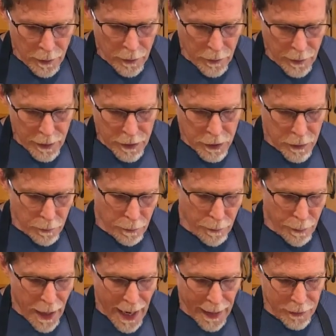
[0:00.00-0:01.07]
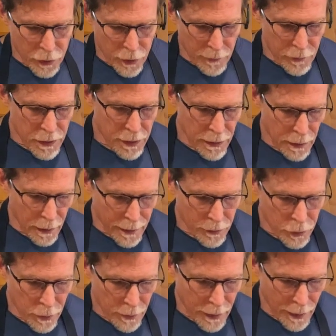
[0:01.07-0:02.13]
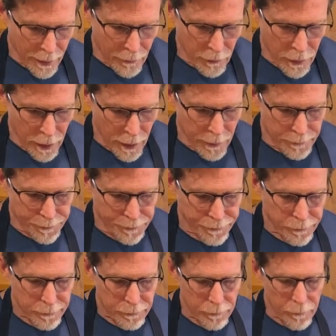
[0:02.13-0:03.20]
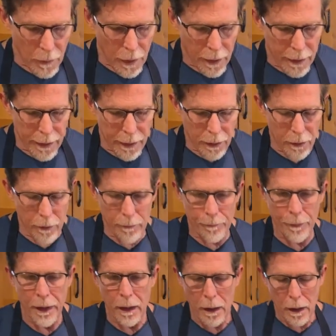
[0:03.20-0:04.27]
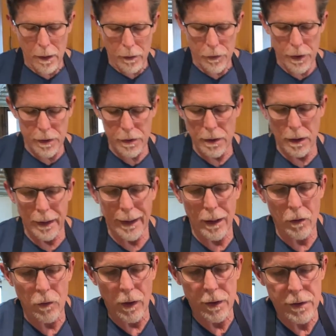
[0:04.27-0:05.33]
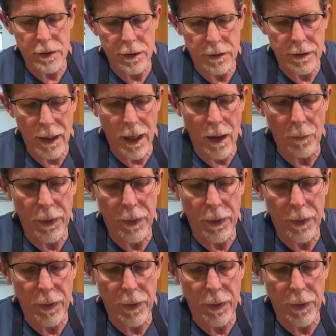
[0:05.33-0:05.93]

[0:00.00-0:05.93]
this batch of cilantro that I've got here just to lay across the top